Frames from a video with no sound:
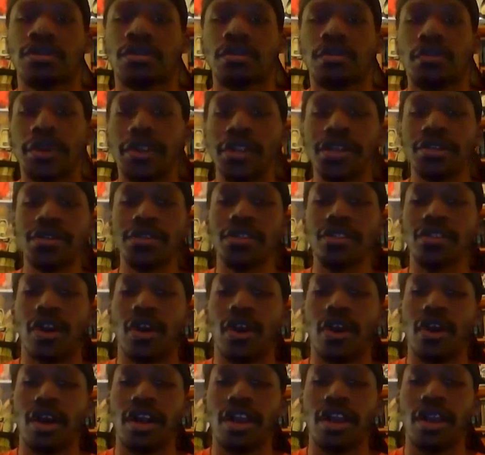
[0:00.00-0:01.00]
What are you
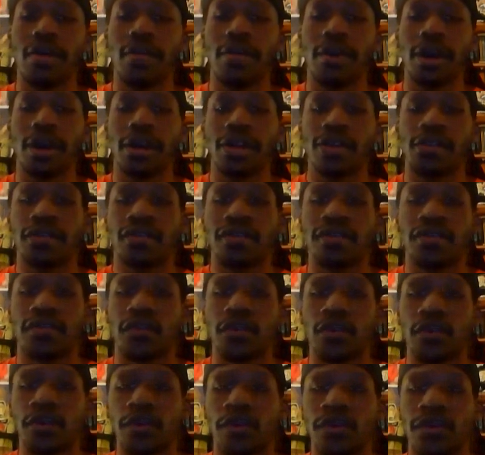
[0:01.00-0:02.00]
talking about, you
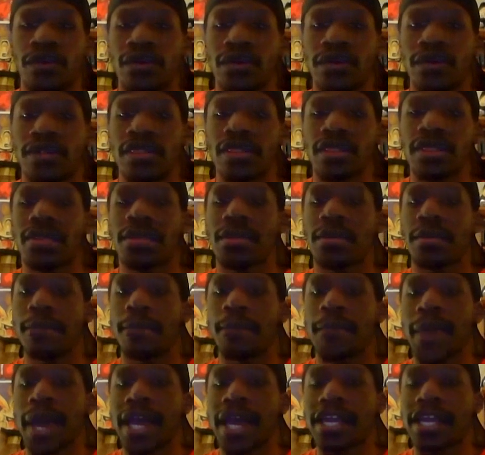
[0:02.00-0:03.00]
fool?
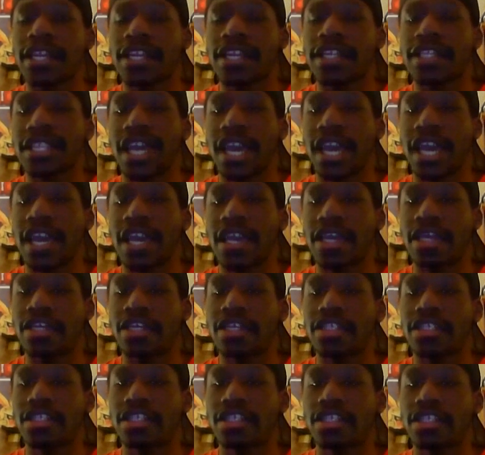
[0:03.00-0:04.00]
Back in the
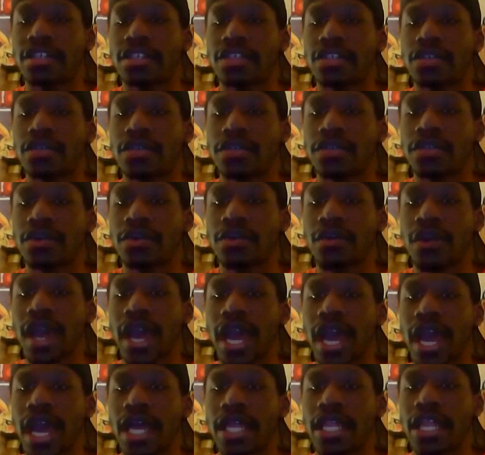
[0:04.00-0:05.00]
day, the Yakuza
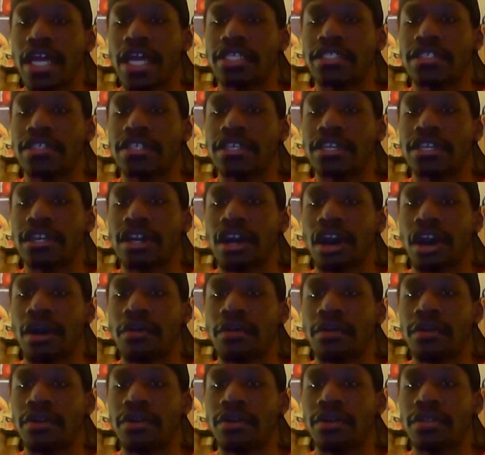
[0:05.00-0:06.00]
were allies of the
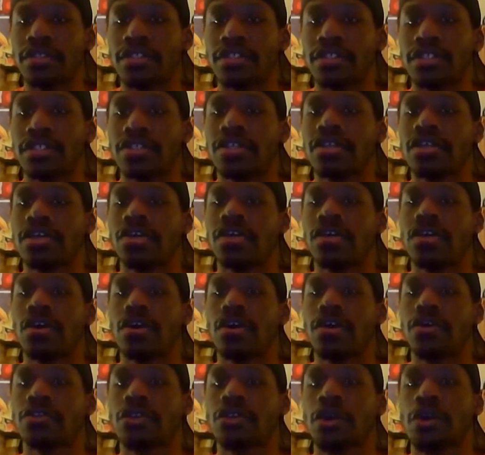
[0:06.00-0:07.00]
commoners.
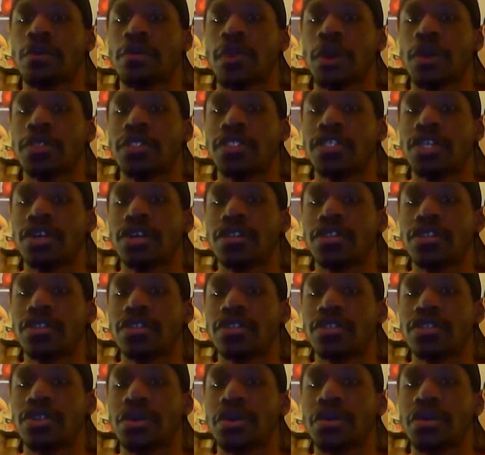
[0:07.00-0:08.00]
Although most
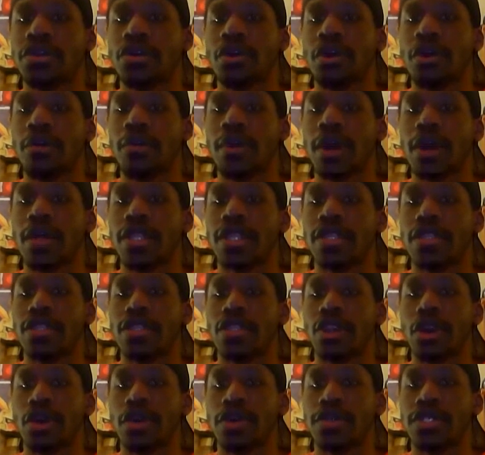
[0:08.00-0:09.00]
youngsters don't know about
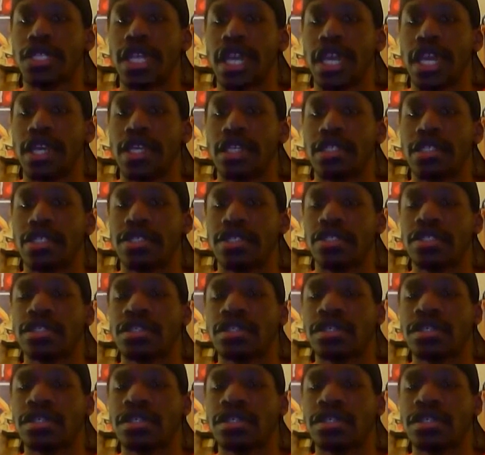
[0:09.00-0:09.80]
those days.